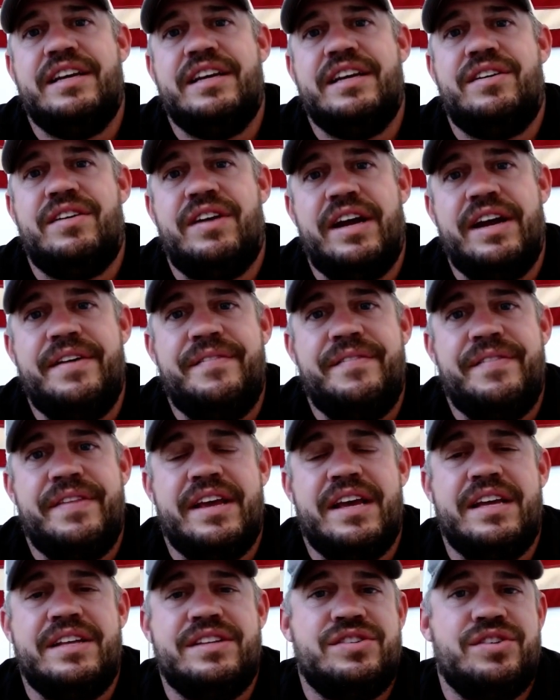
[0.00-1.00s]
right?
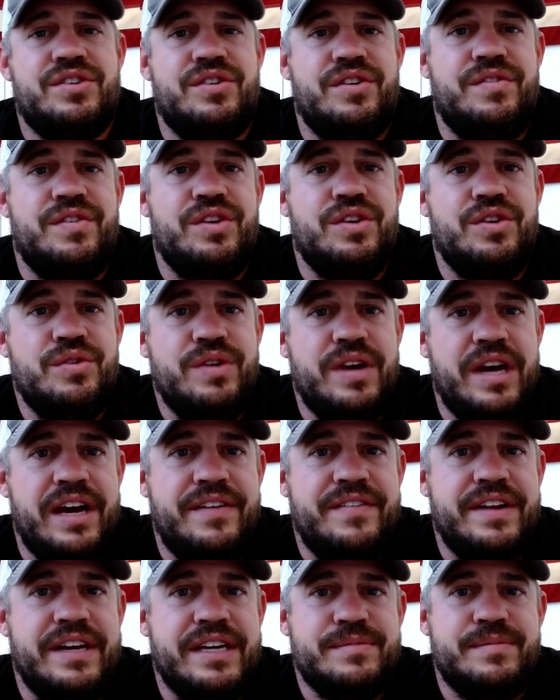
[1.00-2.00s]
And so if you
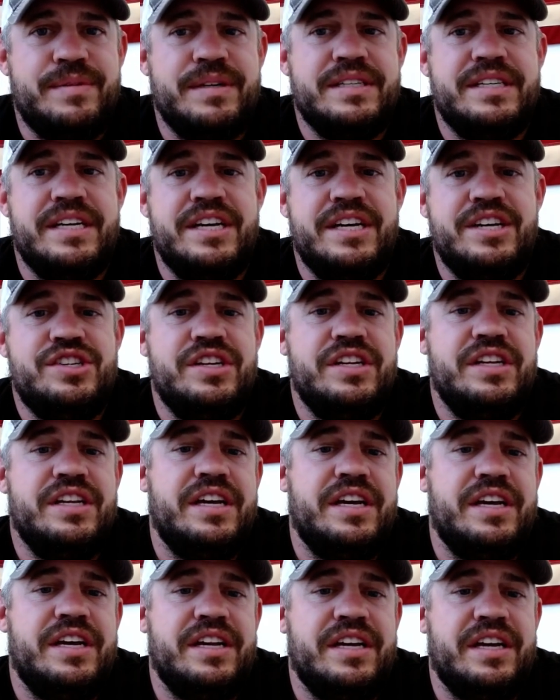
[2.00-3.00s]
have an expectation
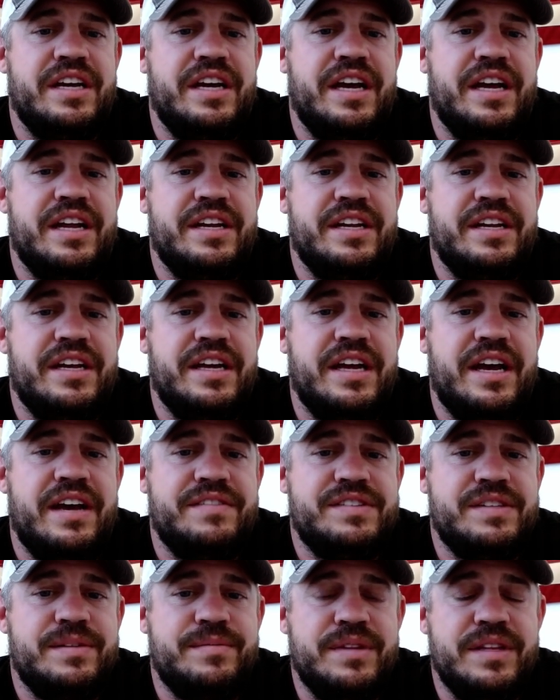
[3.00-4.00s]
and
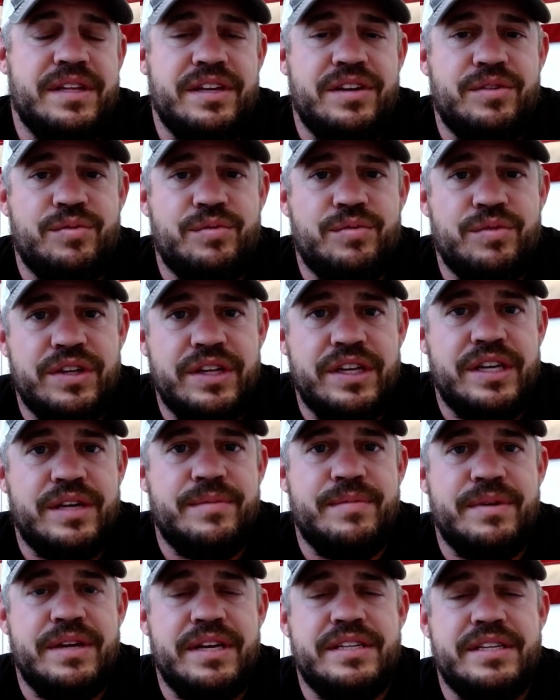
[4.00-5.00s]
have something that you're really
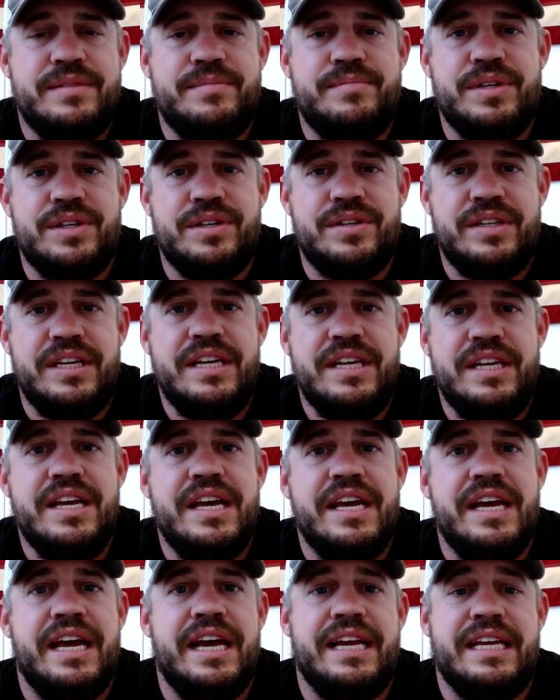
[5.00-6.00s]
committed to building
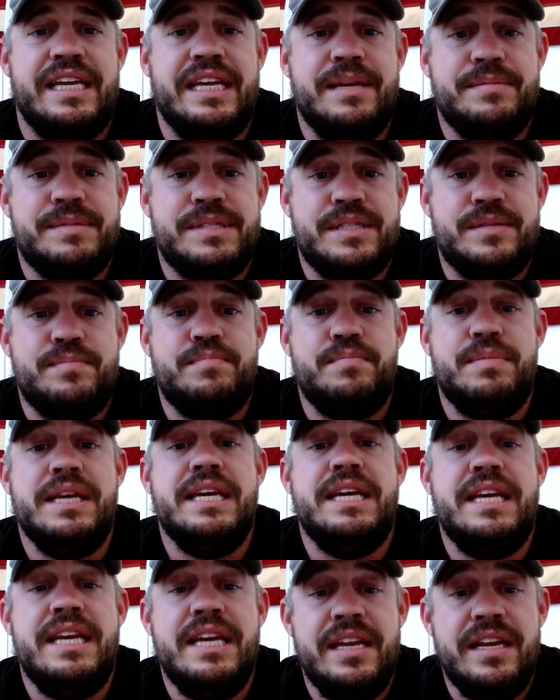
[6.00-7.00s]
and keep
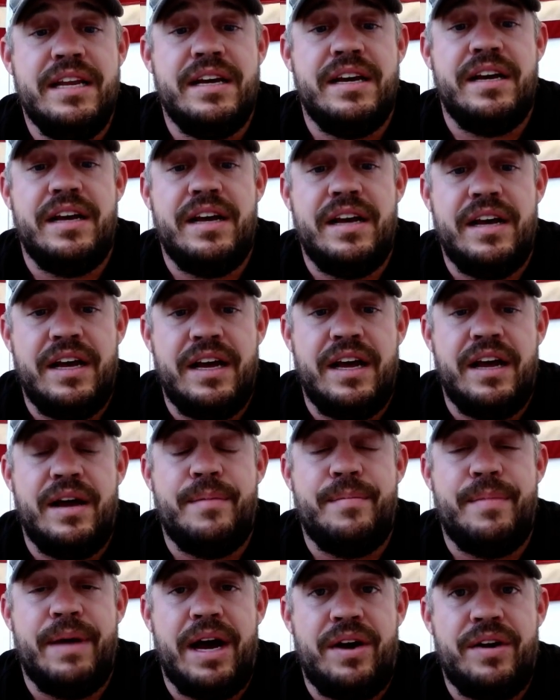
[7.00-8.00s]
speaking
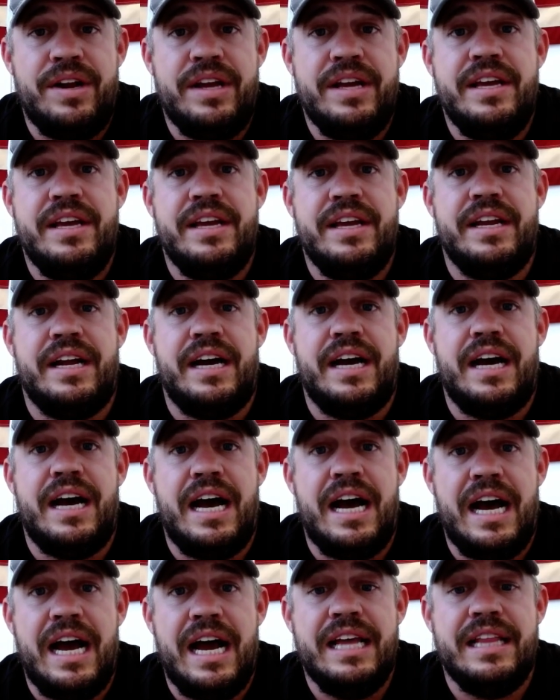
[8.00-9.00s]
about it in a
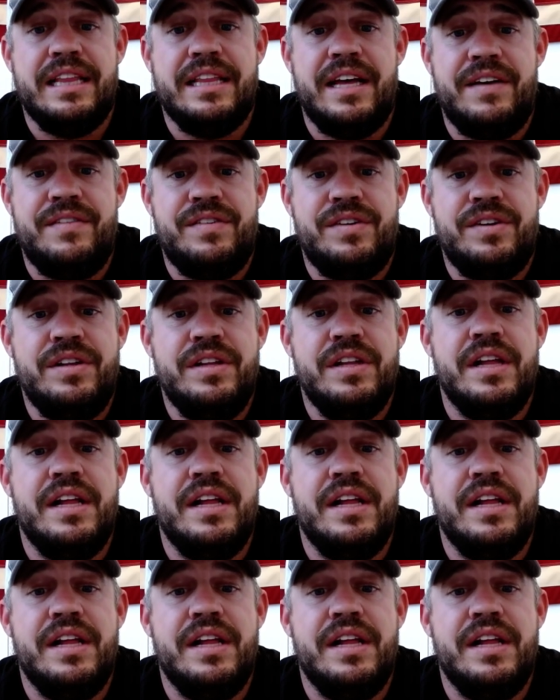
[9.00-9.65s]
high level,